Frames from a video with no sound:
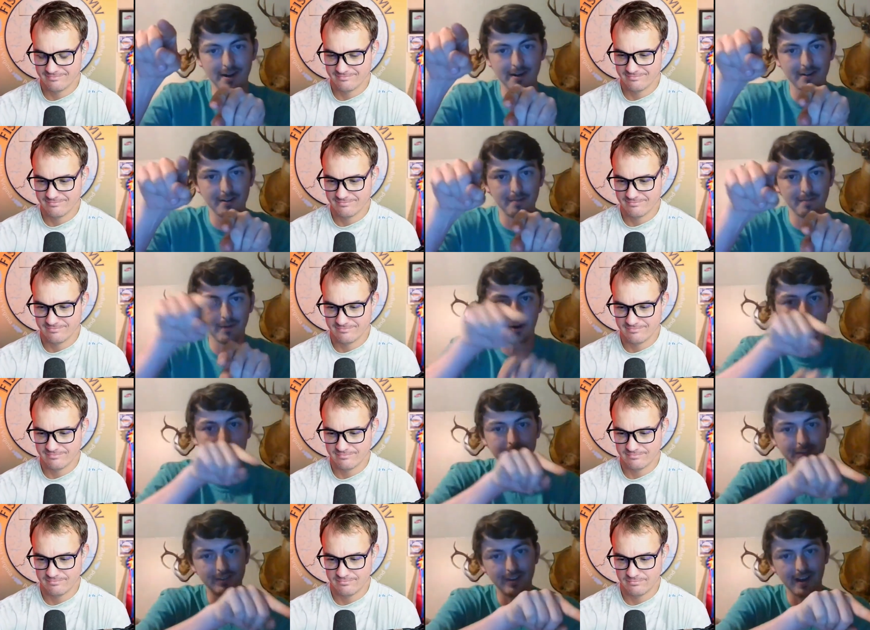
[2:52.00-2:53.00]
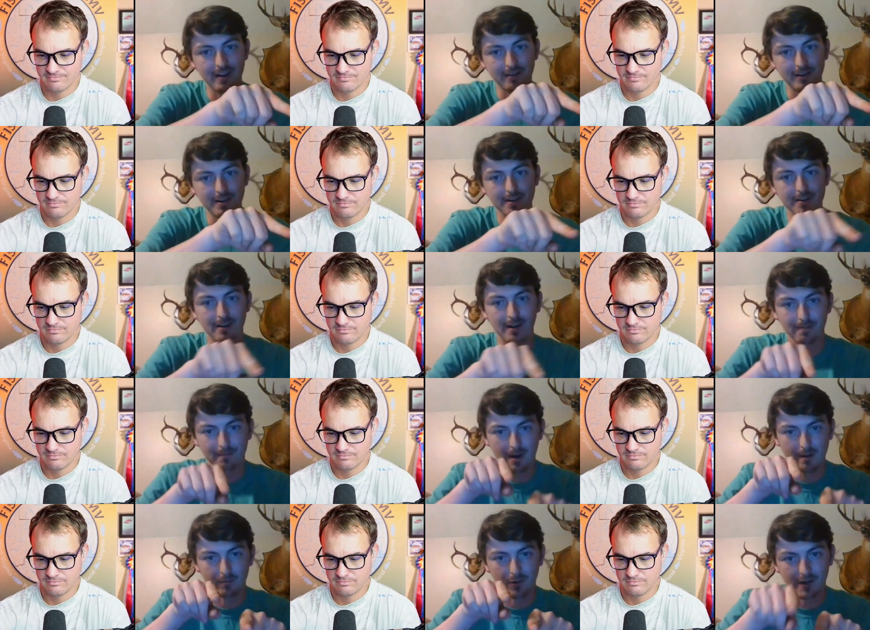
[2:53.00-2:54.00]
Speaker 1: there, and then Buggs is down here,
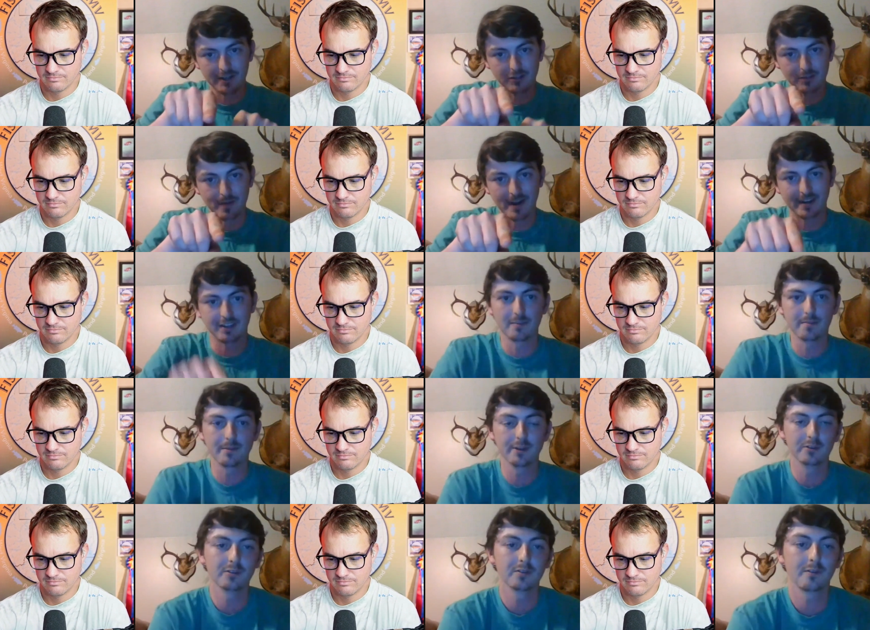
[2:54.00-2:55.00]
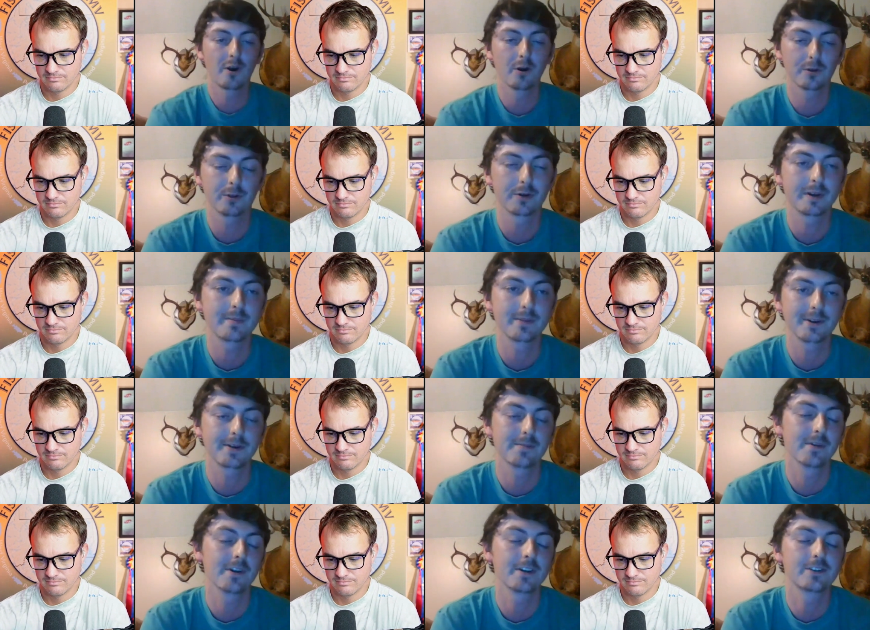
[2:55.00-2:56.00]
I'm right smack in the middle of all three
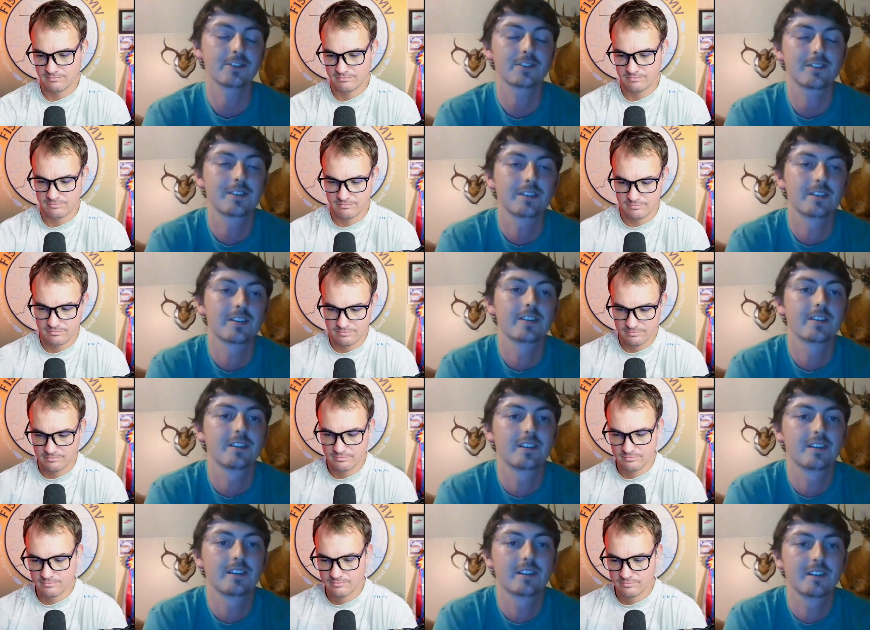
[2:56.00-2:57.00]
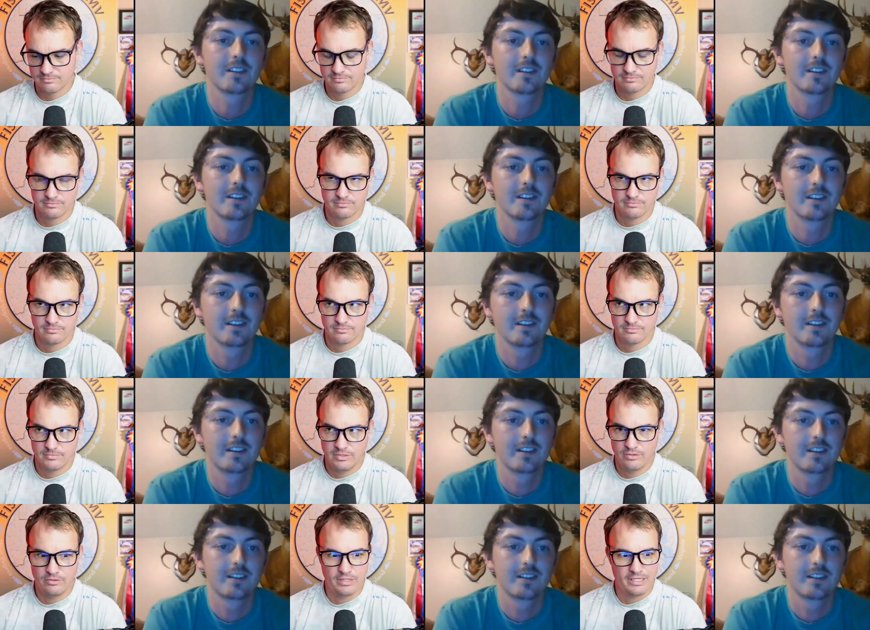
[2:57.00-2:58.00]
pretty much.
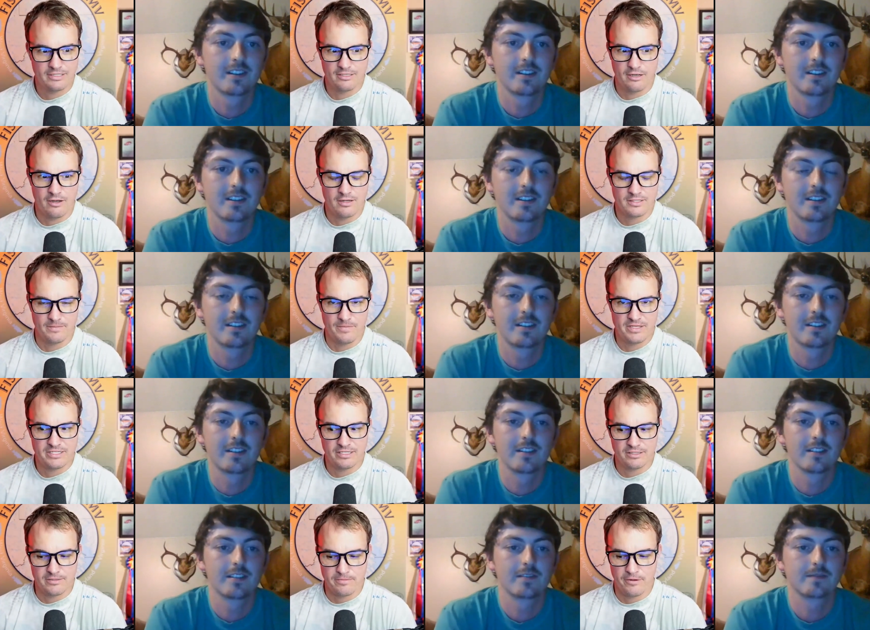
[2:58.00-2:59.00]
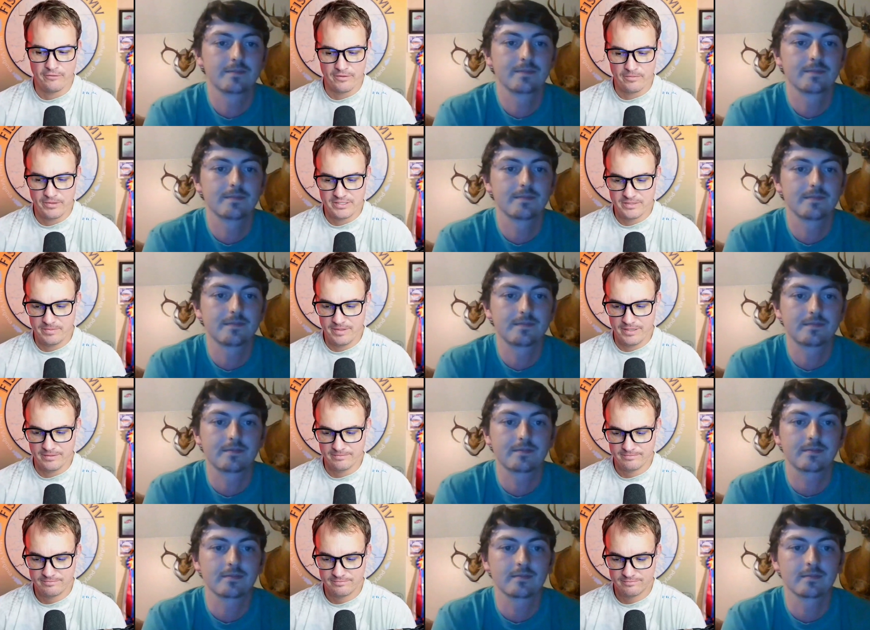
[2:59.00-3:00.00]
Speaker 2: Dude, that's awesome. That's like the perfect place to be.
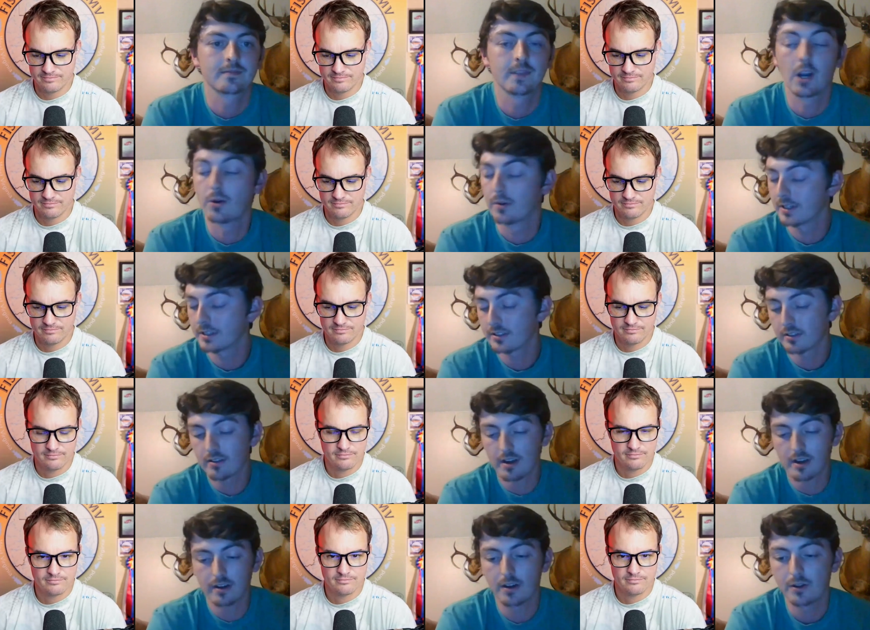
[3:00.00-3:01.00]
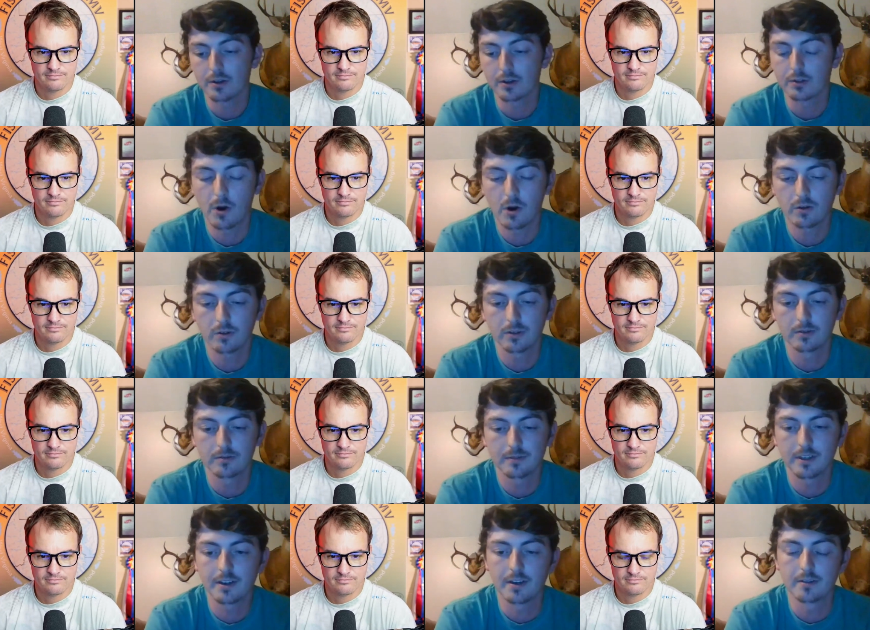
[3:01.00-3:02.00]
Speaker 1: Oh, and it's a lot of other
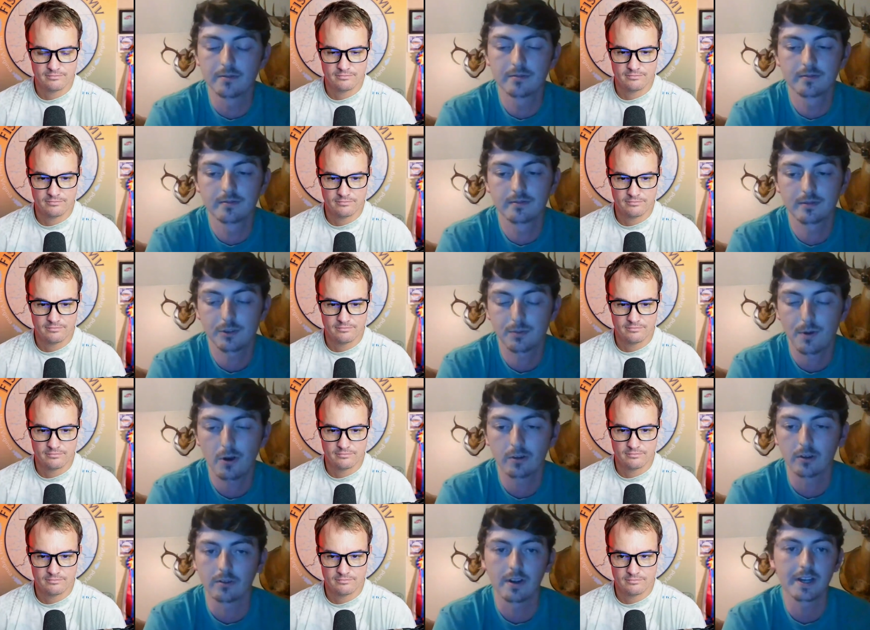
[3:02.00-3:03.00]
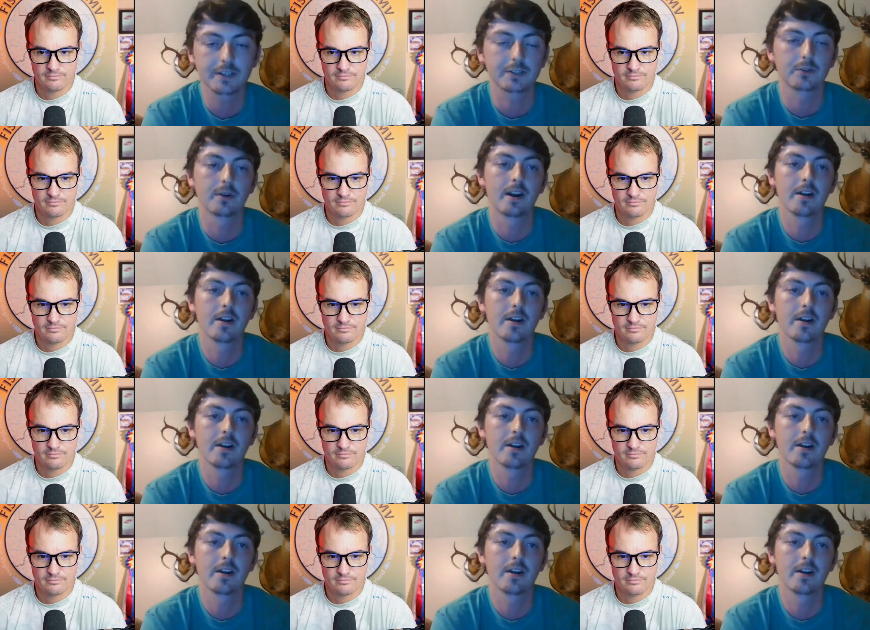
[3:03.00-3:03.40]
smaller lakes